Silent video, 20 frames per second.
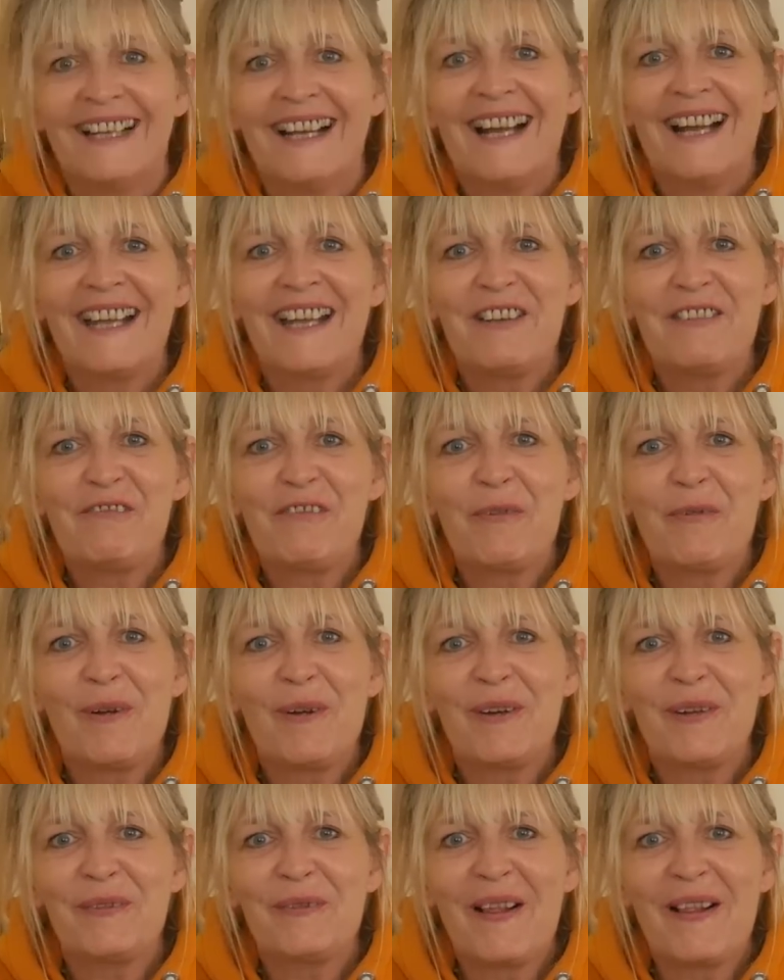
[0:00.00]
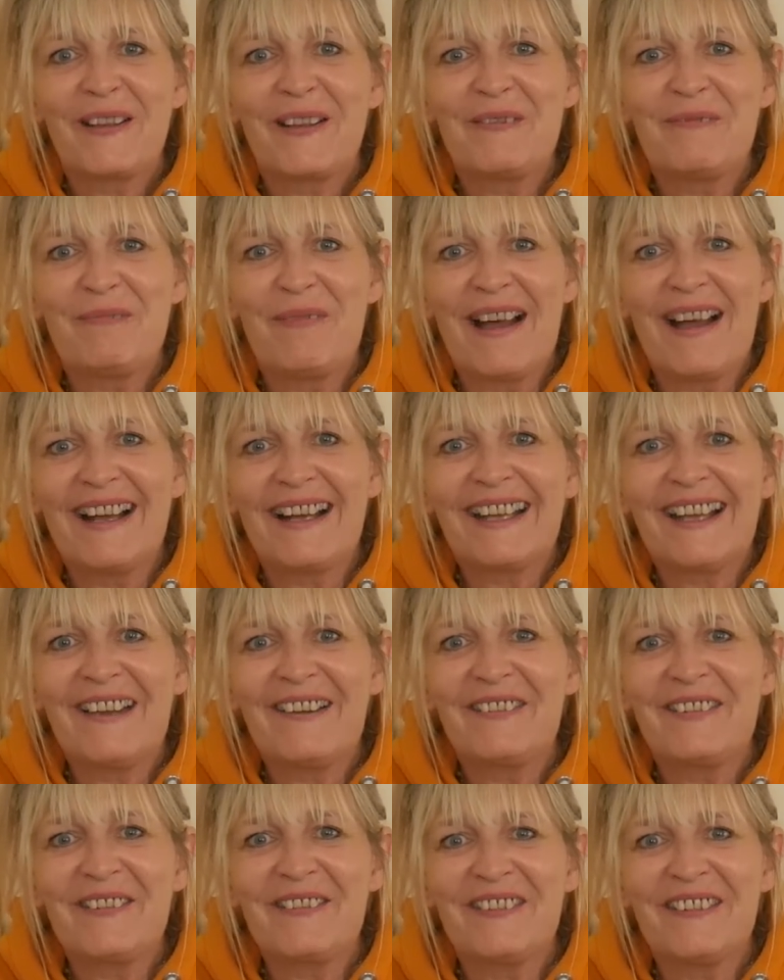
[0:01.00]
Hi everyone, welcome back. I
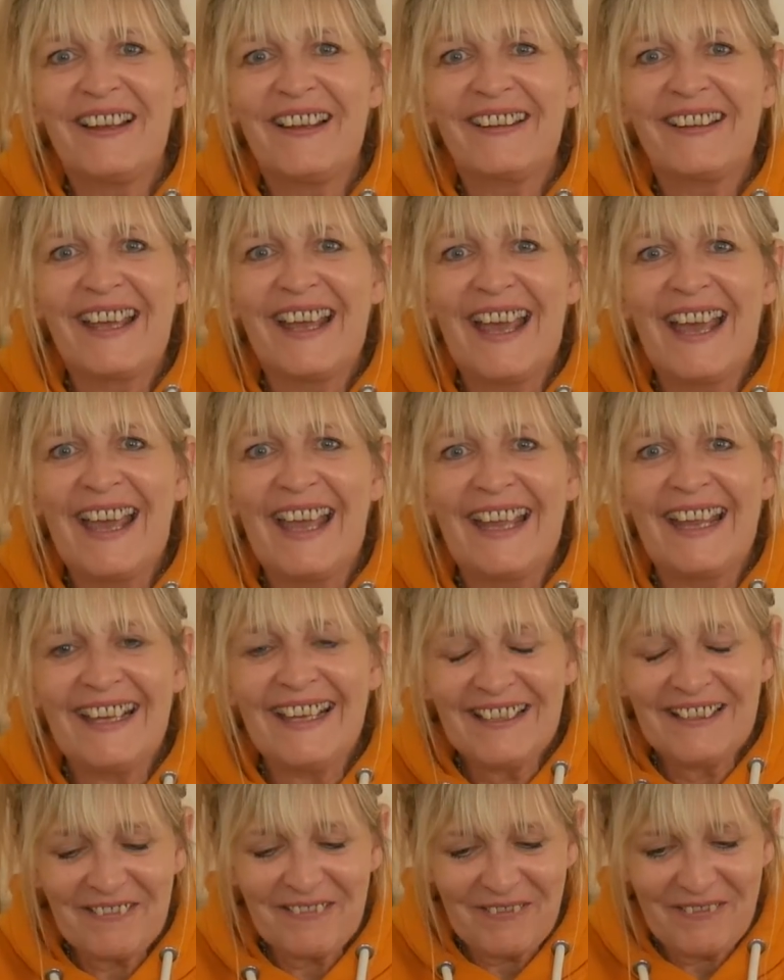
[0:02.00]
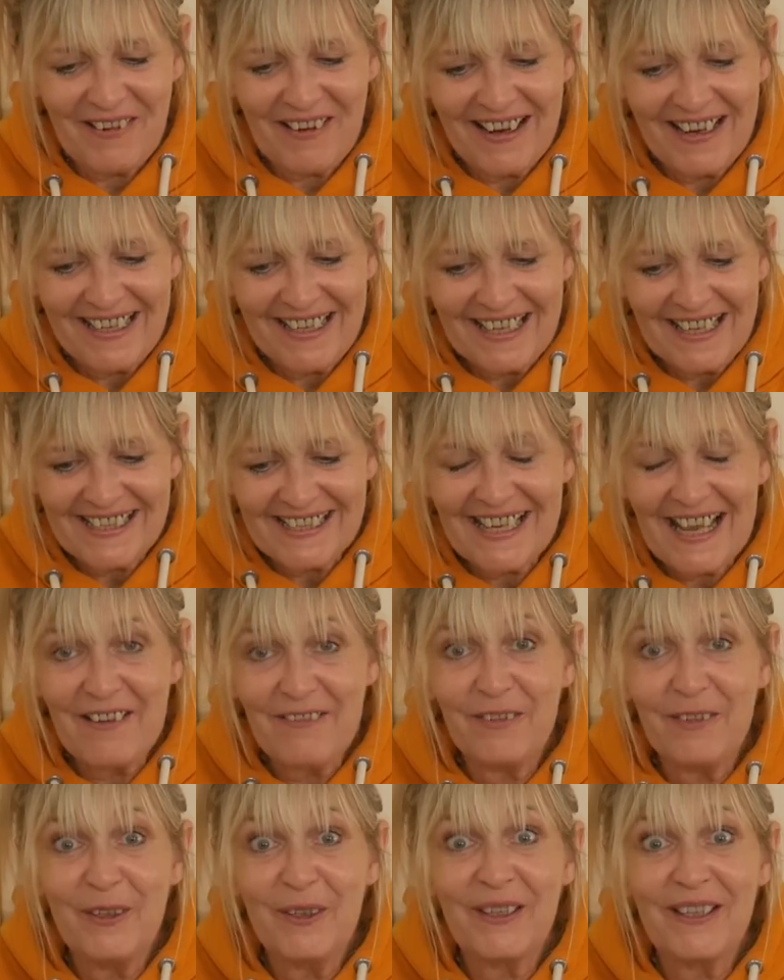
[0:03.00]
hope you're all okay. Alright, let's
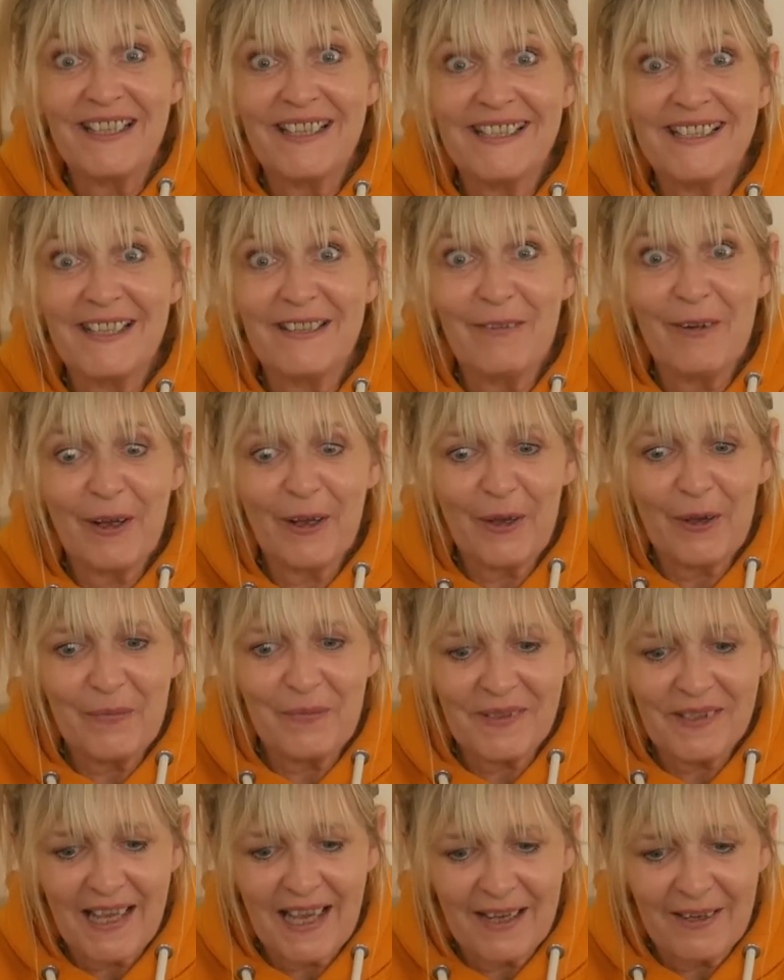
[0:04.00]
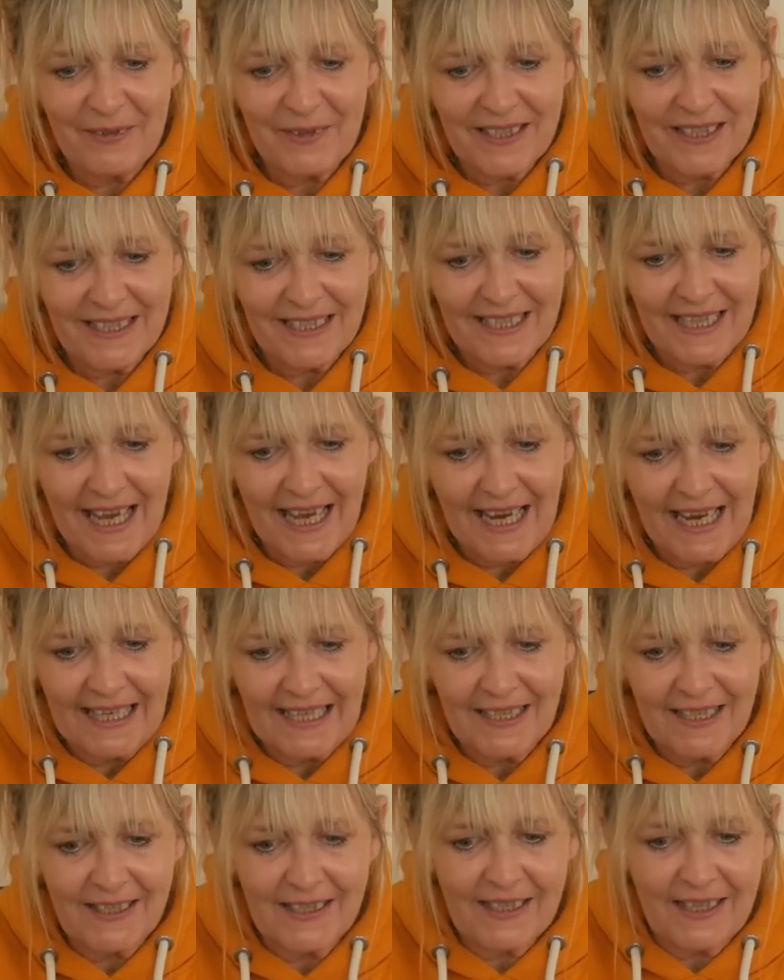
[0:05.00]
have a look and see what comes out today.
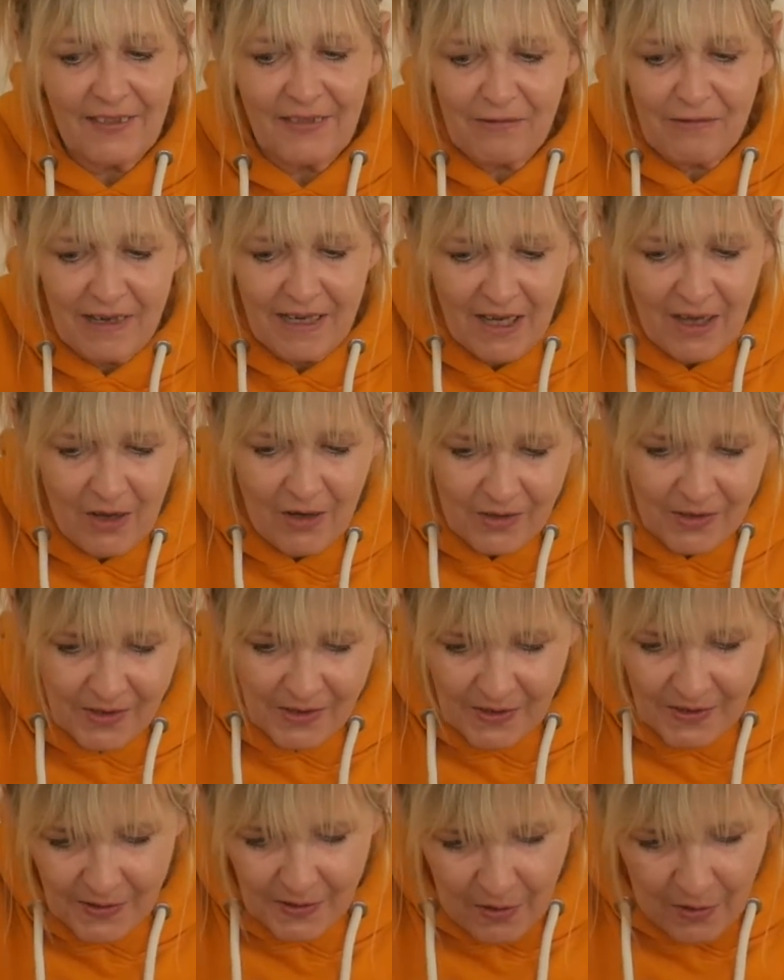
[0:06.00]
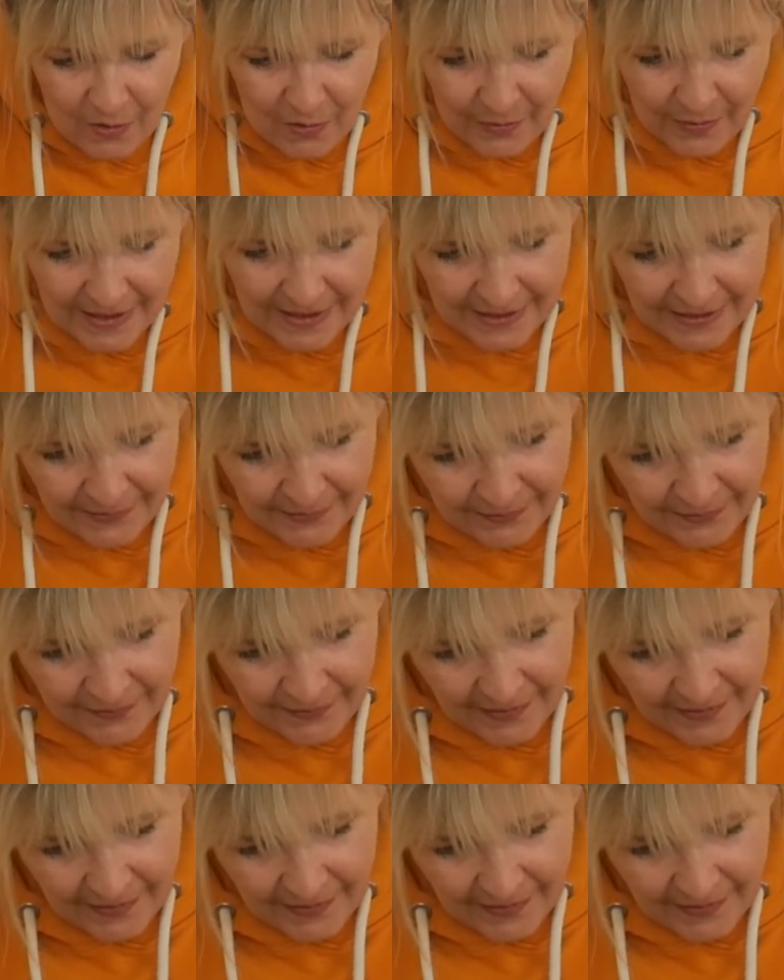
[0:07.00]
Let's just get three cards to start with.